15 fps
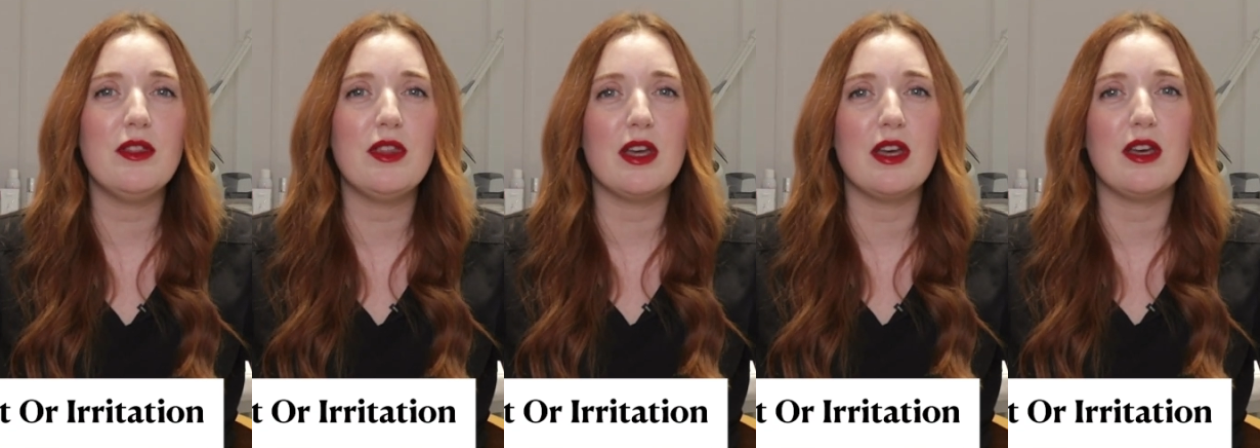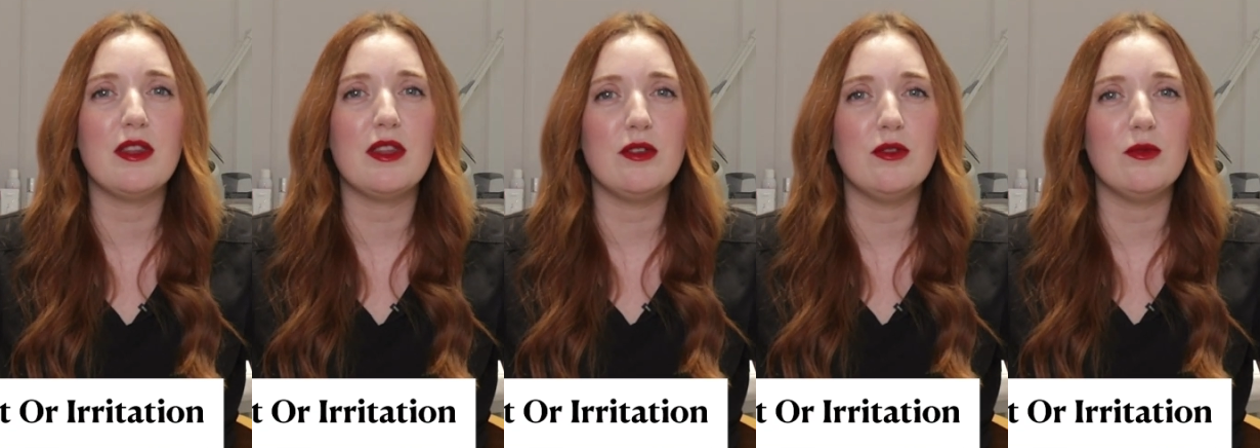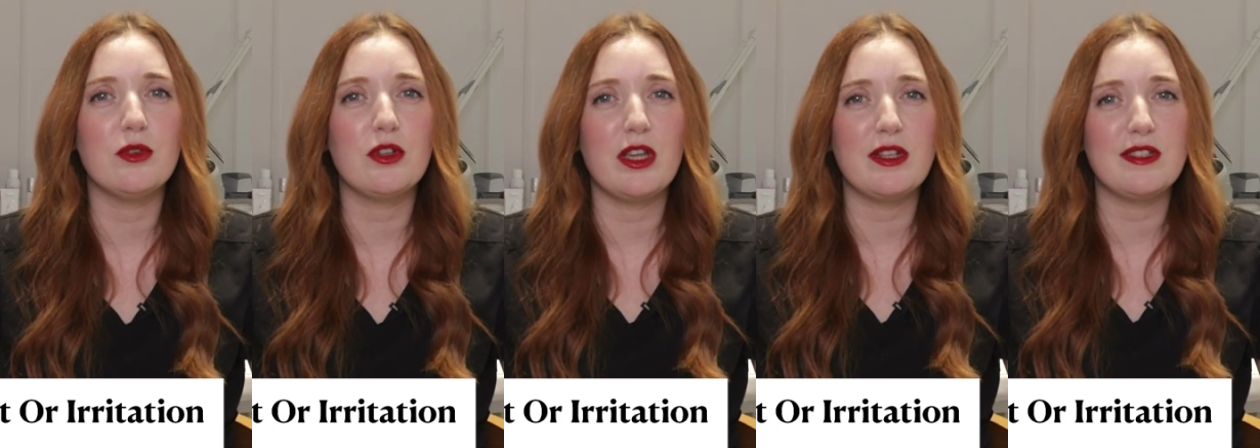that you
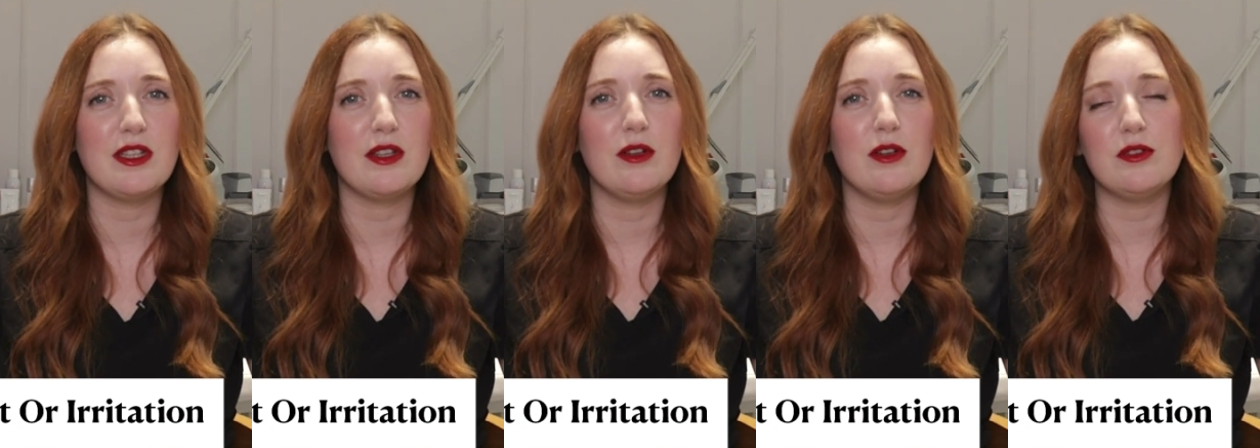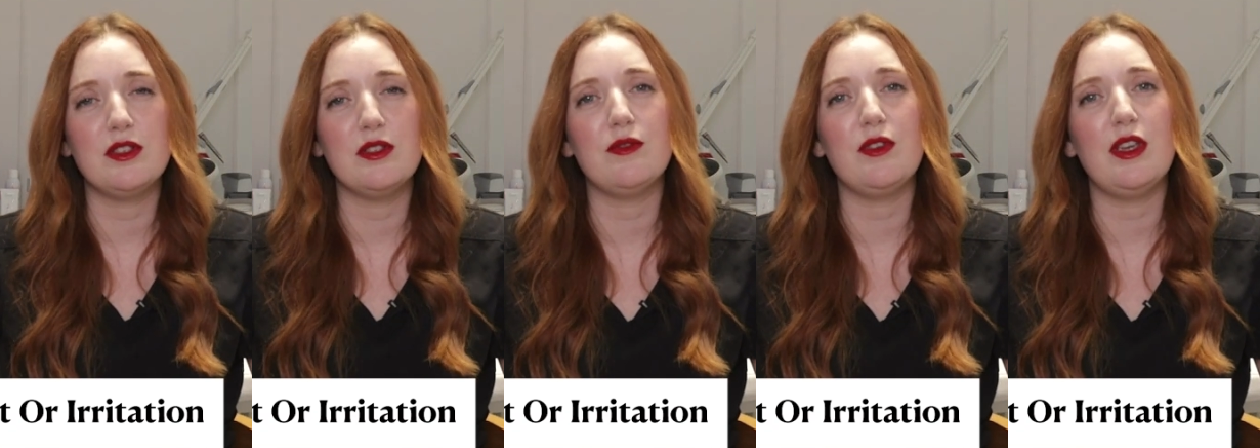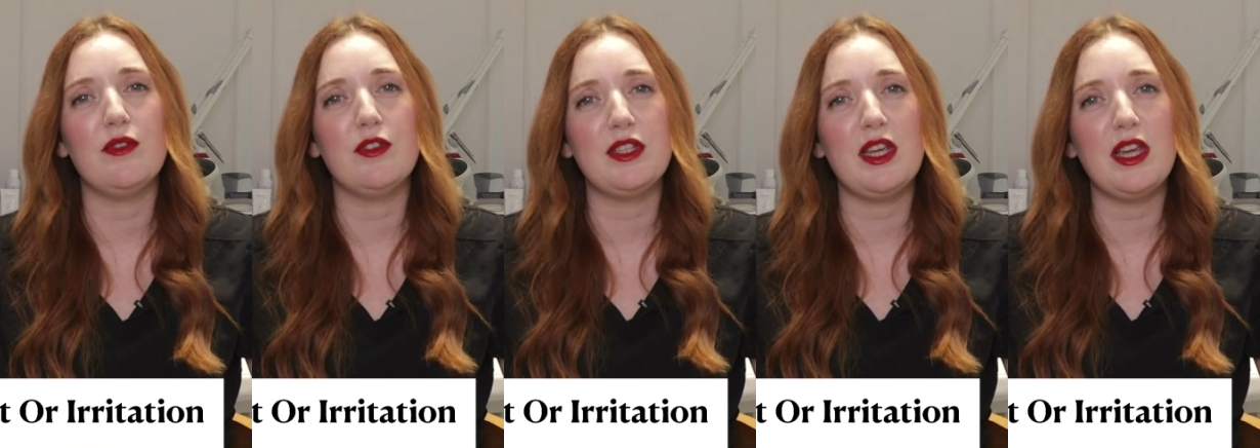were getting a lot of
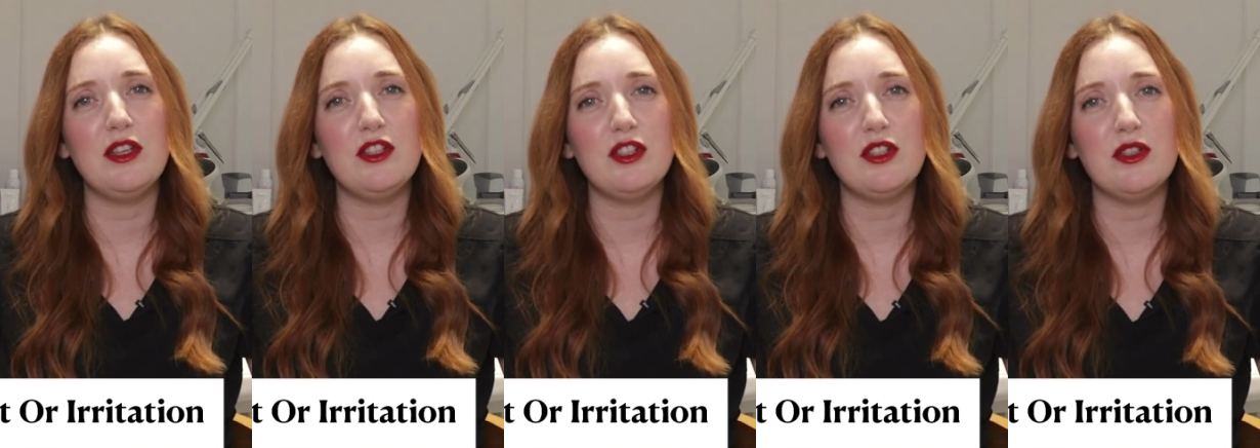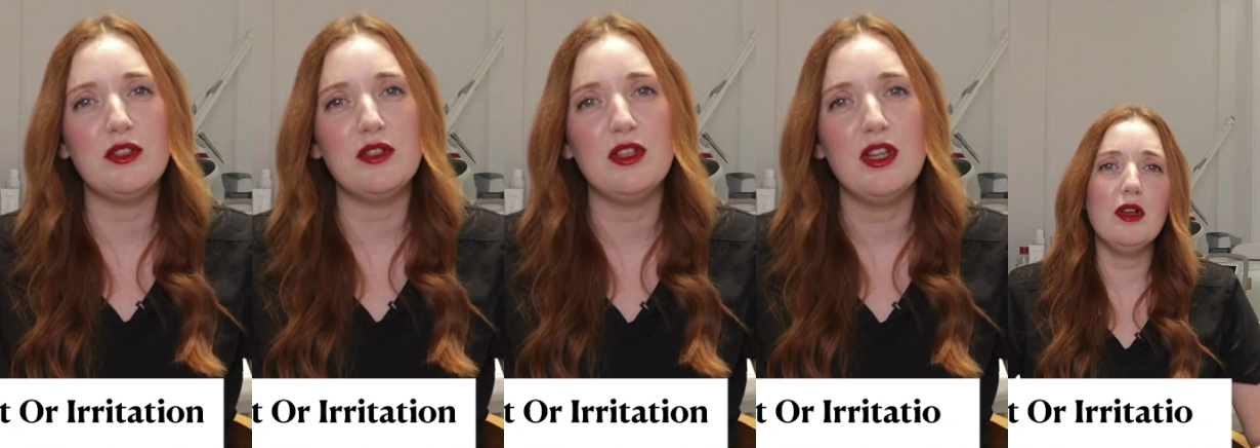irritation.